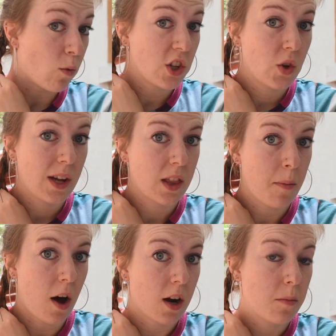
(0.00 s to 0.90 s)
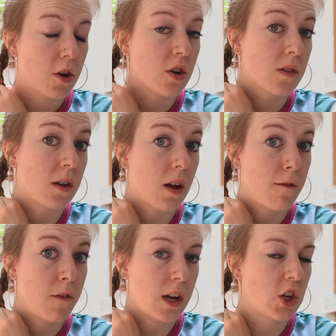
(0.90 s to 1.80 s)
once you hit the bottom, you're just gonna
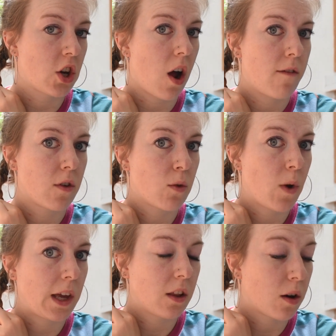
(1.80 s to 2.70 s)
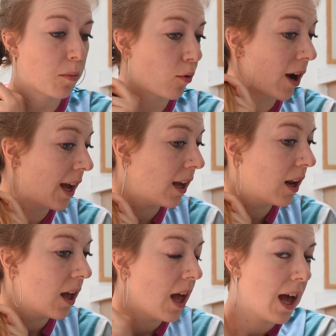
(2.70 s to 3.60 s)
finish it off with a regular braid.
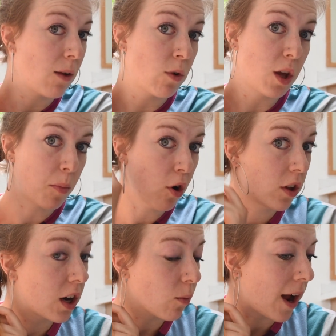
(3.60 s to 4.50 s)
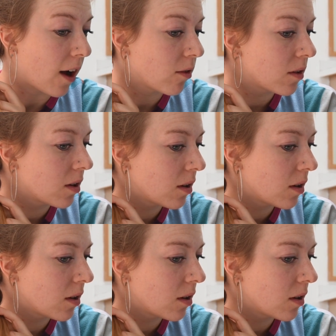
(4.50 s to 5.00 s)
And when you pull it around,